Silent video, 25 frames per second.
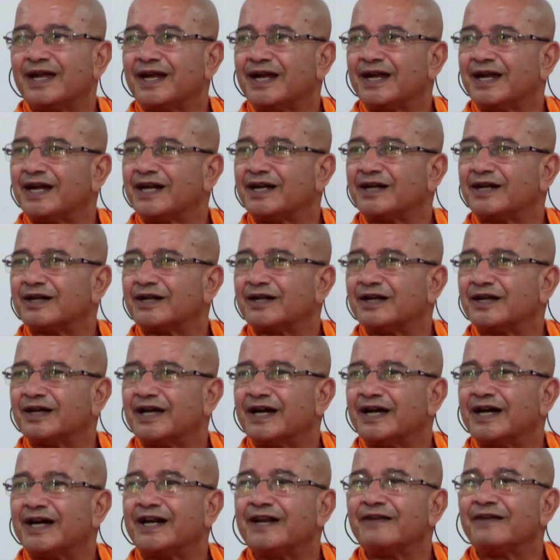it
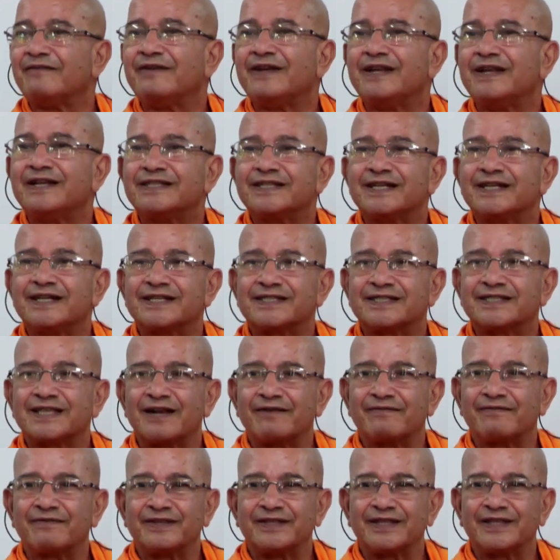reveals
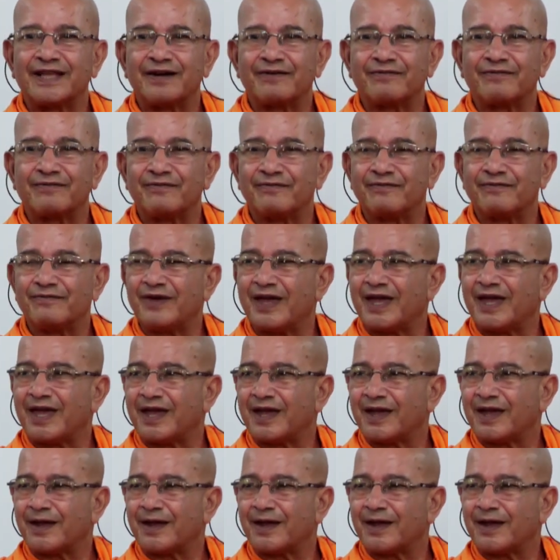itself in that way.